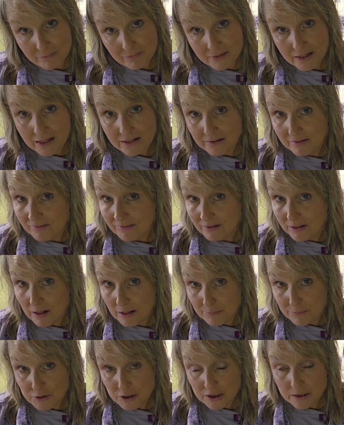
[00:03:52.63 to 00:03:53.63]
That is an
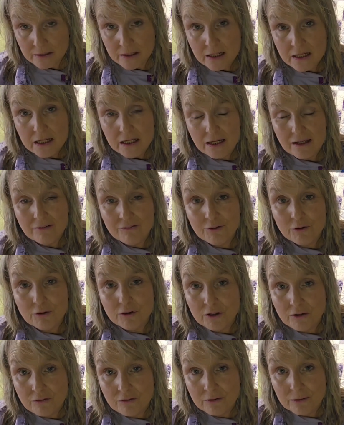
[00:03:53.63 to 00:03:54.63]
option. If you're
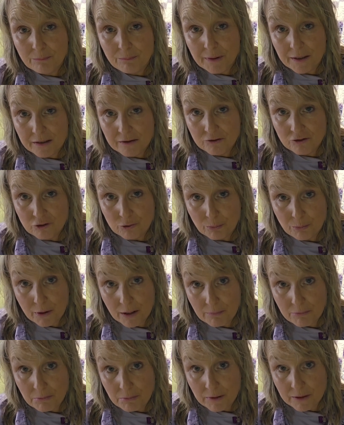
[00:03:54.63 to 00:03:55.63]
using pins, you'll
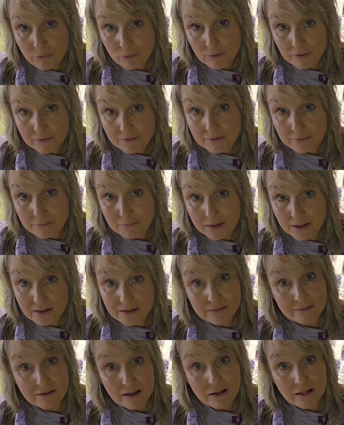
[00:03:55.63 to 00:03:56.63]
probably want some
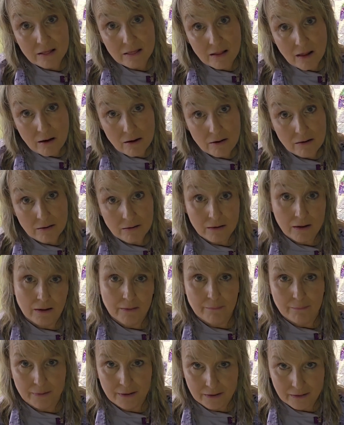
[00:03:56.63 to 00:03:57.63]
nice long
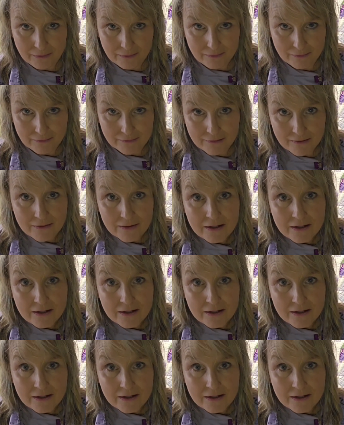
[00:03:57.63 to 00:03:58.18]
pins.